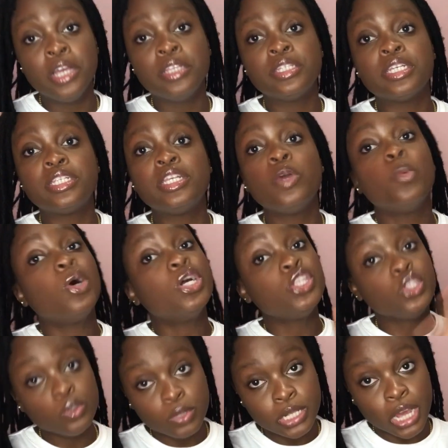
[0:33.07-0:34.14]
to see what
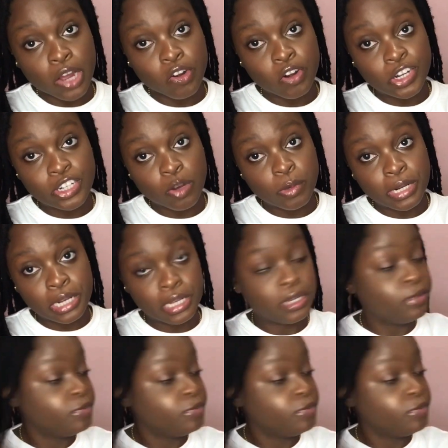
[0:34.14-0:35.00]
new decoration we need.